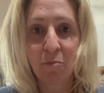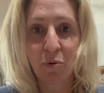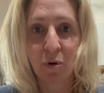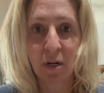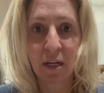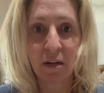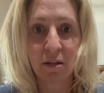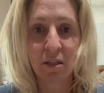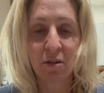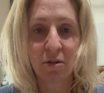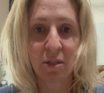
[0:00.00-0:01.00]
port here
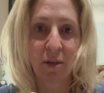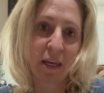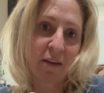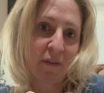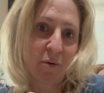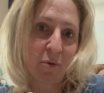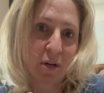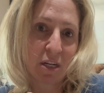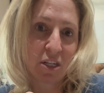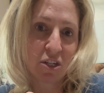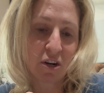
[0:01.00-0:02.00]
too. So like if I
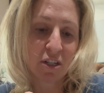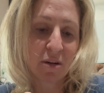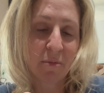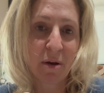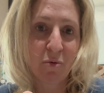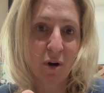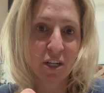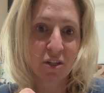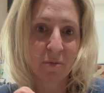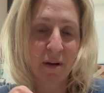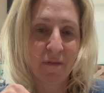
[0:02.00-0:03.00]
wanted to charge my
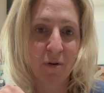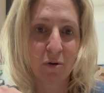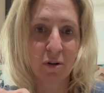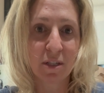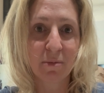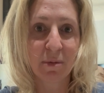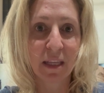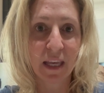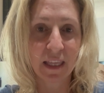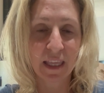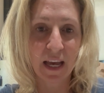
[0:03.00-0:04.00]
watch or my phone or something
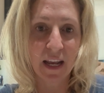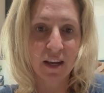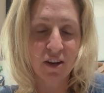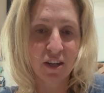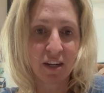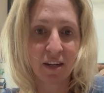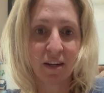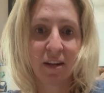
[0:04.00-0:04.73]
like that, I could.